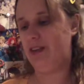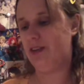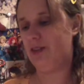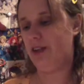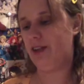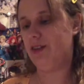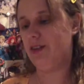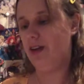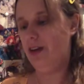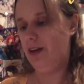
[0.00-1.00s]
in her ears.
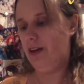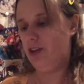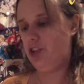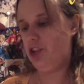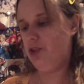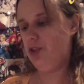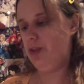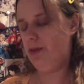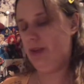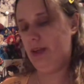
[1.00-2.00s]
She
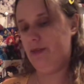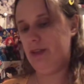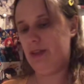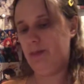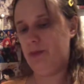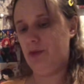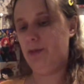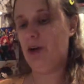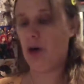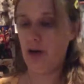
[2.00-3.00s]
usually would give a simple
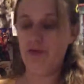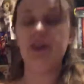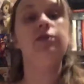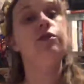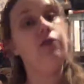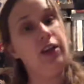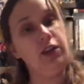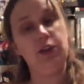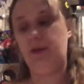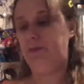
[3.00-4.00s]
but heartfelt
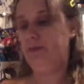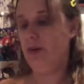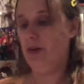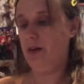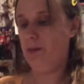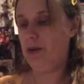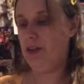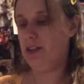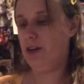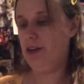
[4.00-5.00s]
thank you. But
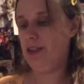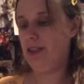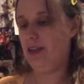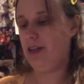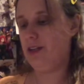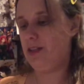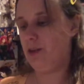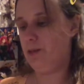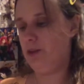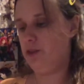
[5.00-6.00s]
his honesty and
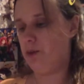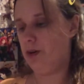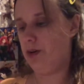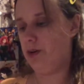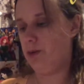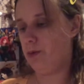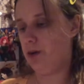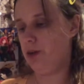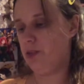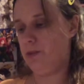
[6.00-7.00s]
endearment toward her
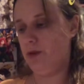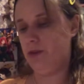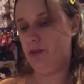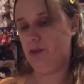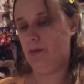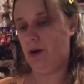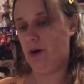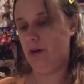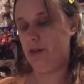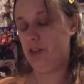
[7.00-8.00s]
work spoke to a
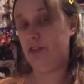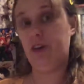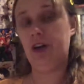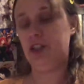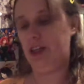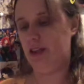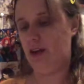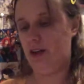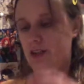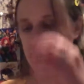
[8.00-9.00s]
part she thought she had
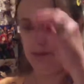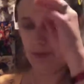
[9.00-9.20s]
lost.